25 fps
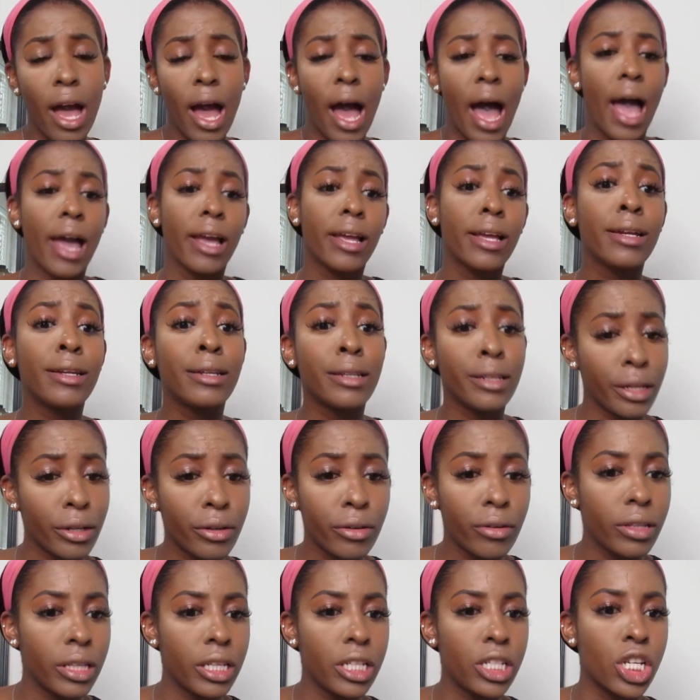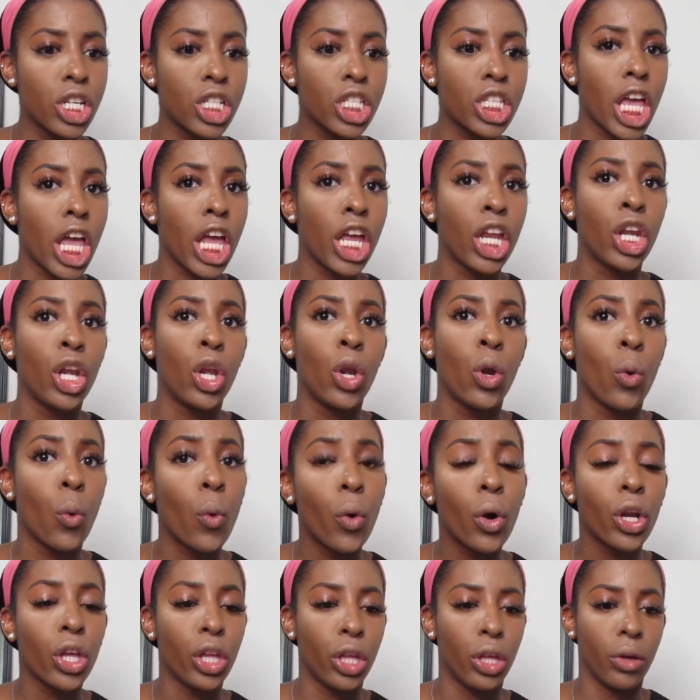I can literally just
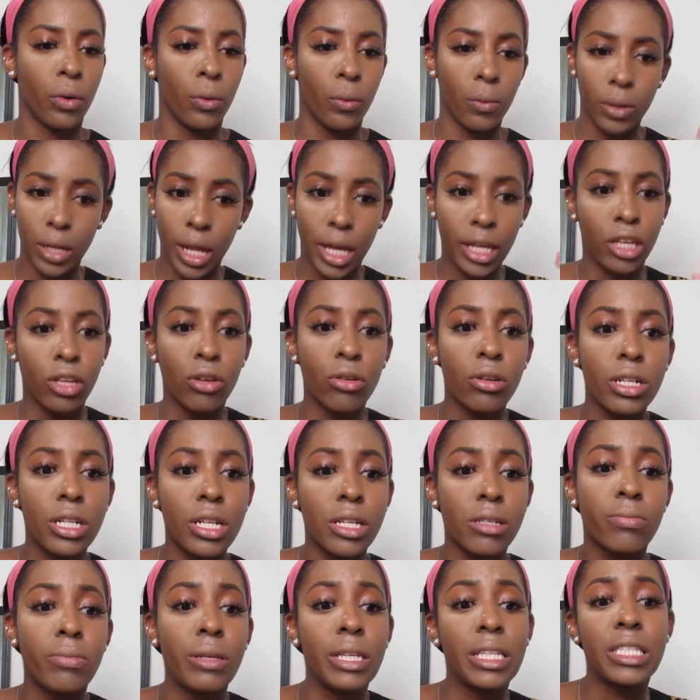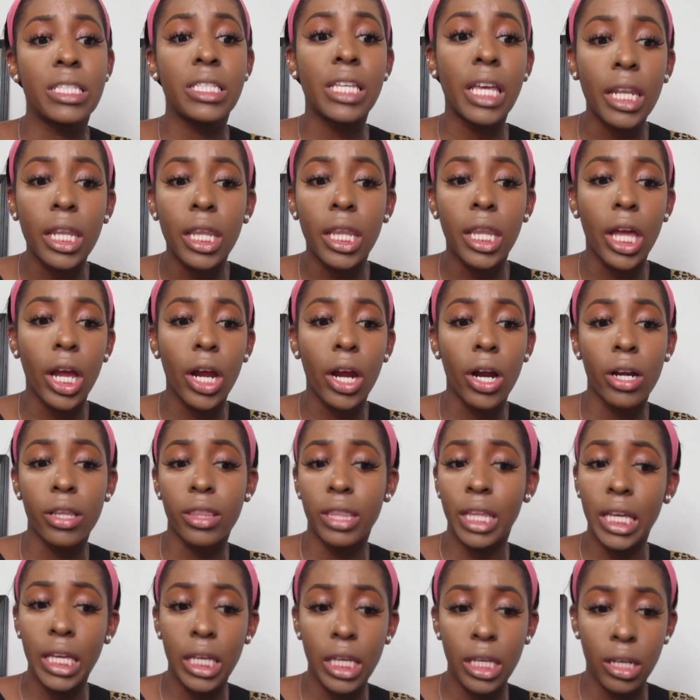ignore you. Like, you could just be sitting there
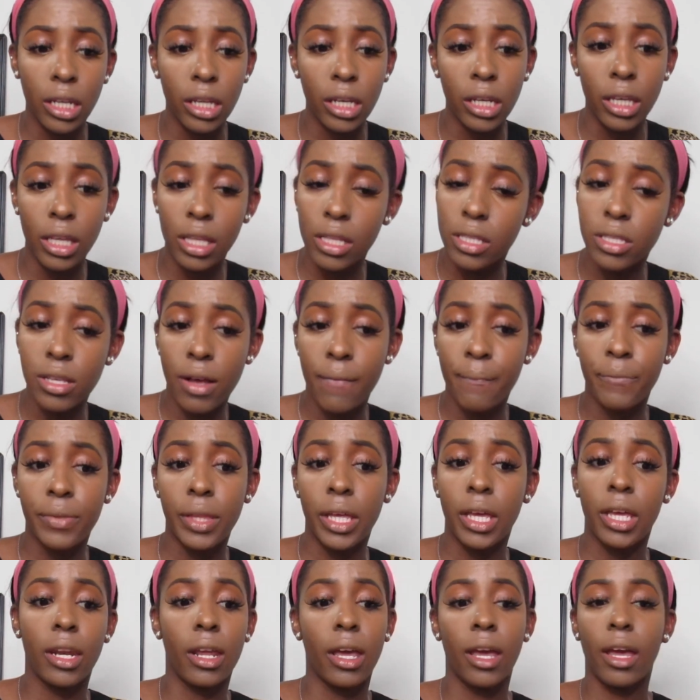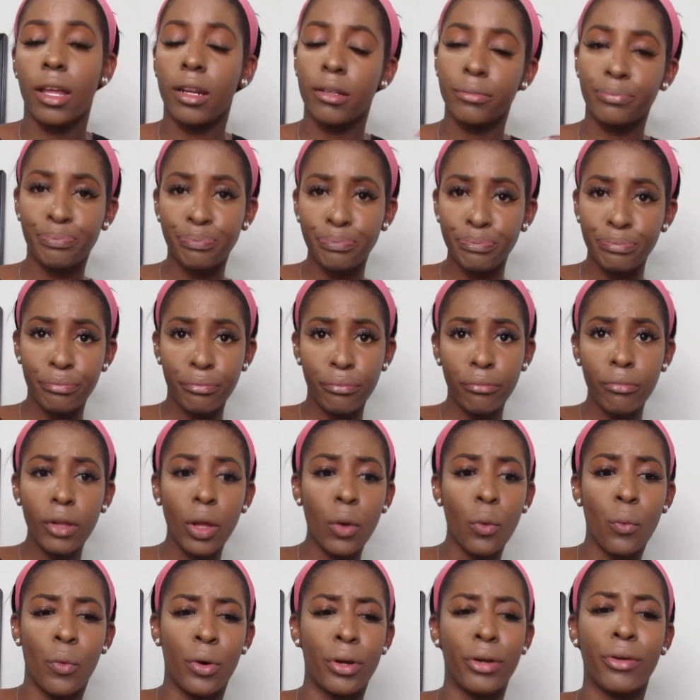thinking you need something and
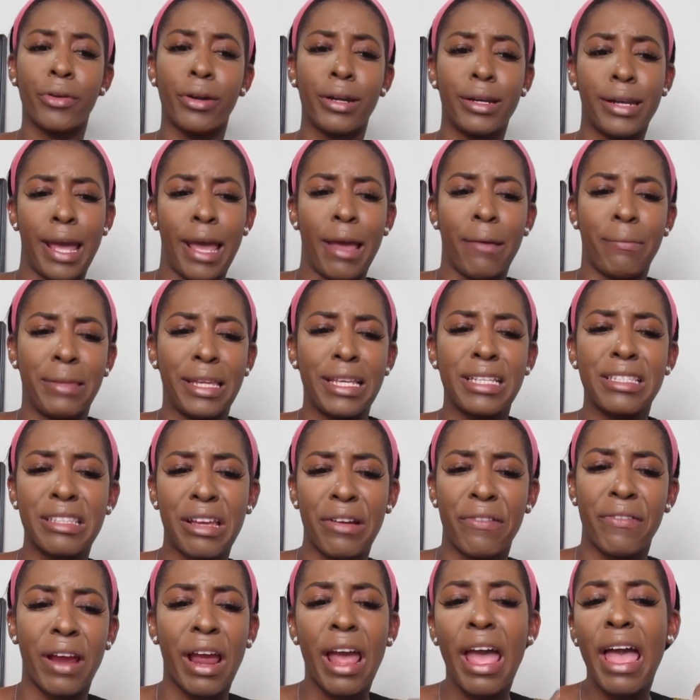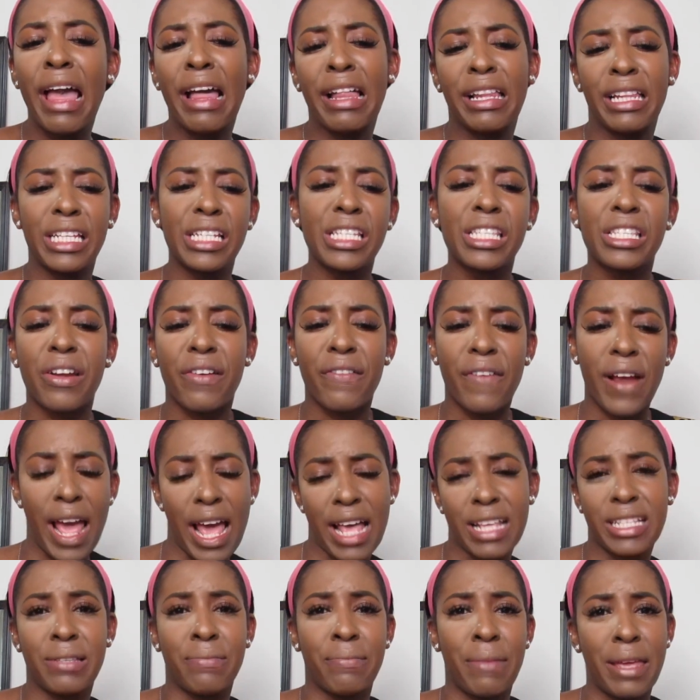wondering, damn, this server
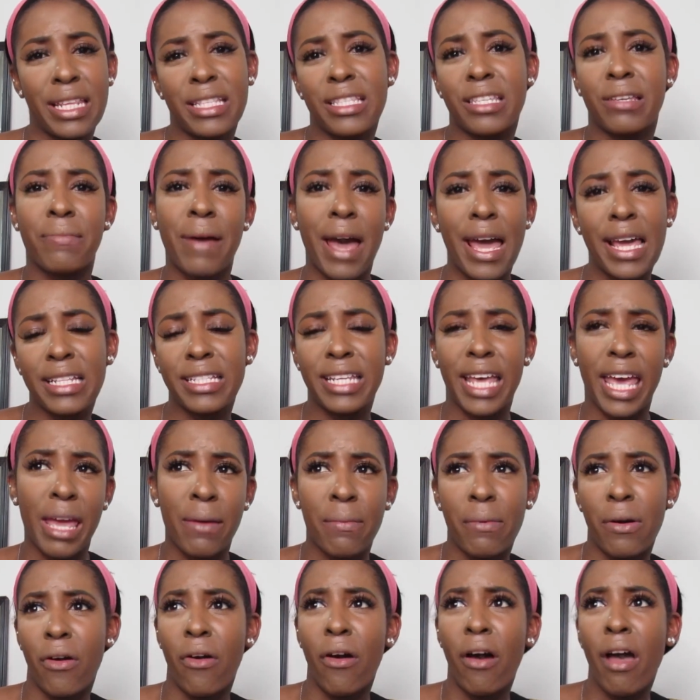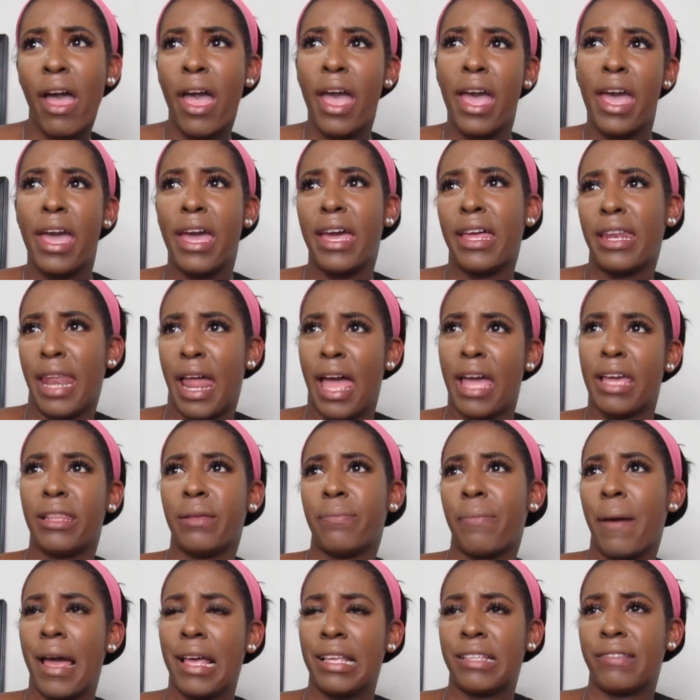hasn't been to my table in like the
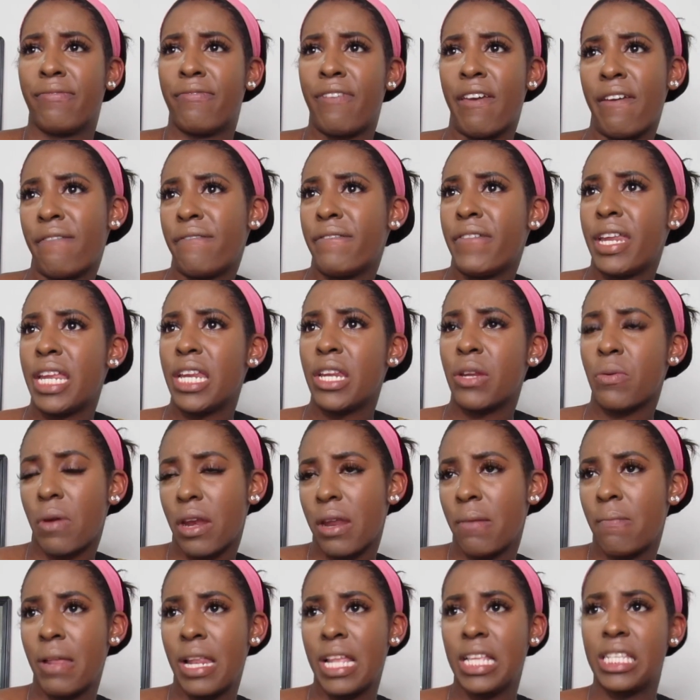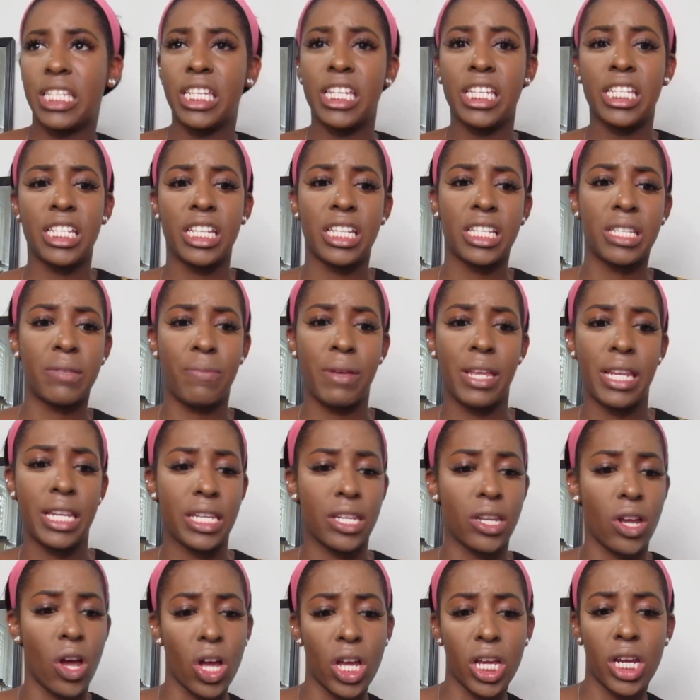past 15-20 minutes. She's just been
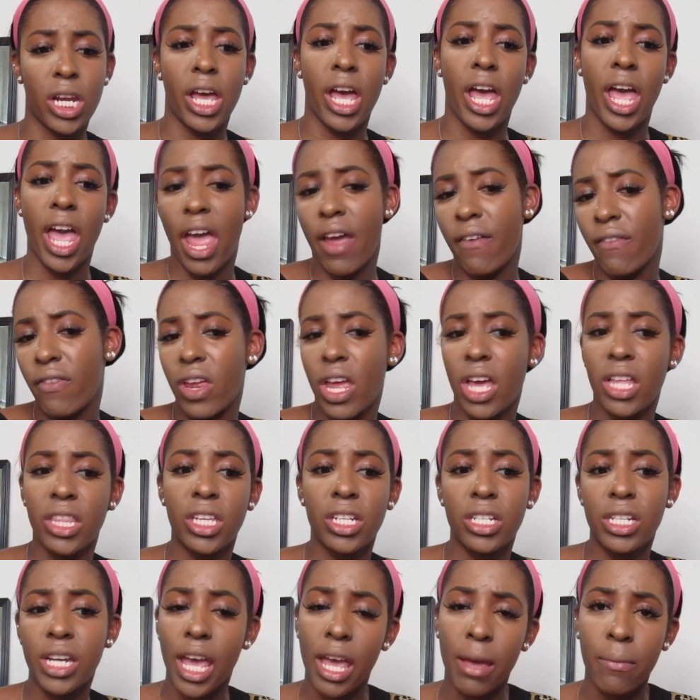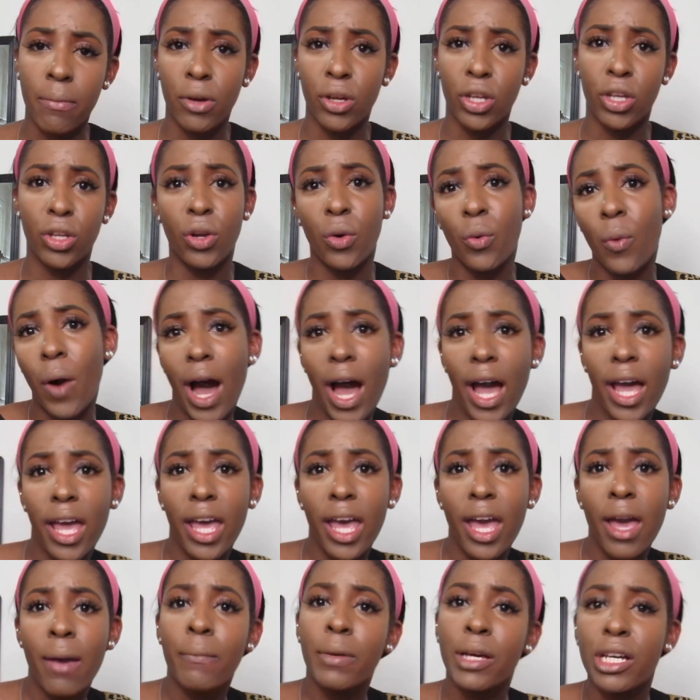talking to every other table. You know why?
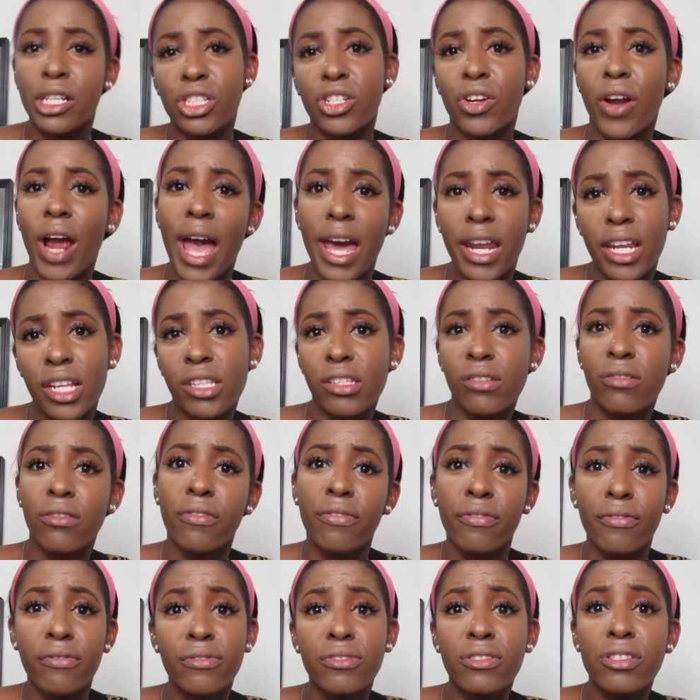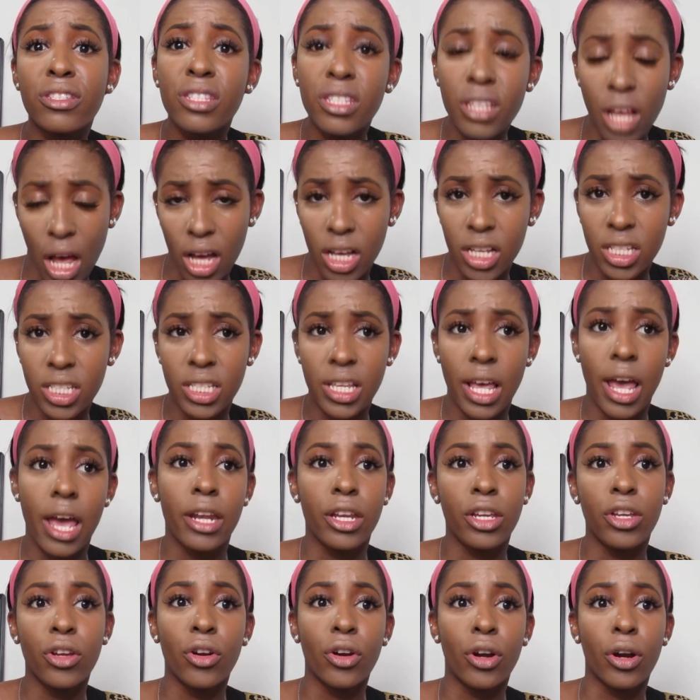Because your attitude sucks
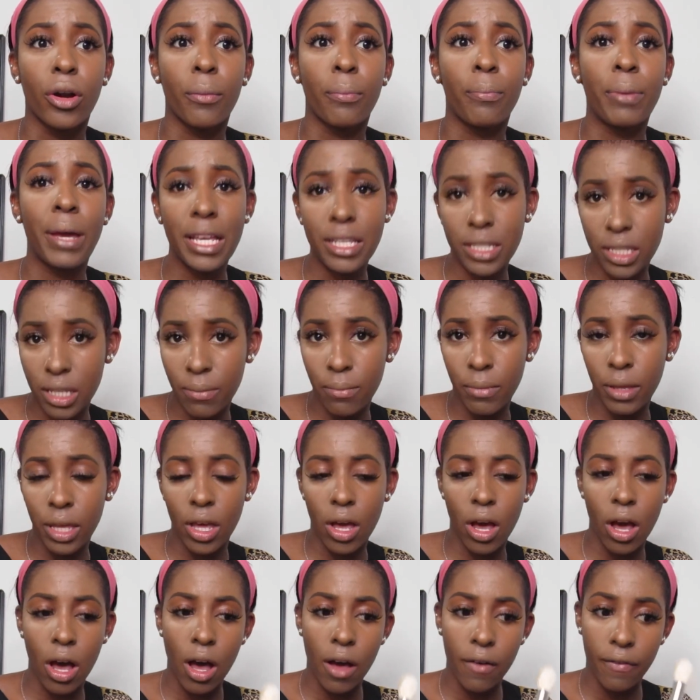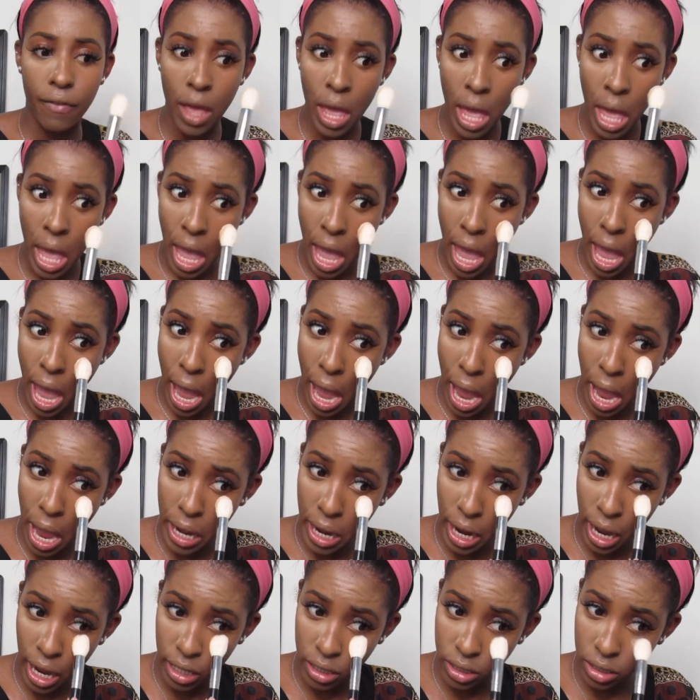and you're pissing me off,
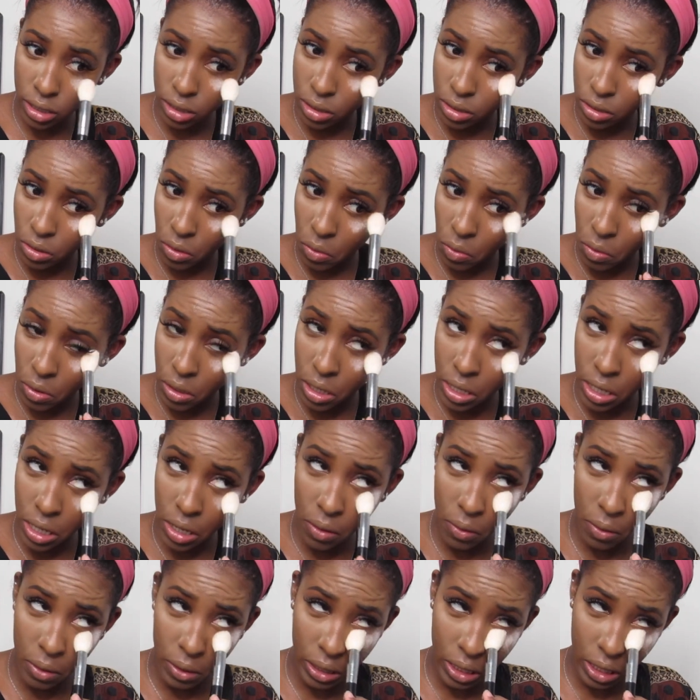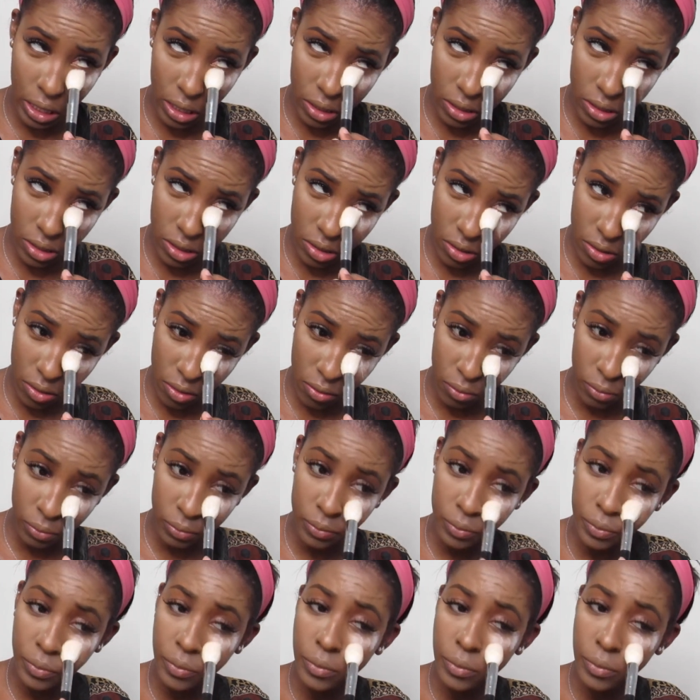and I just don't want to deal with it. So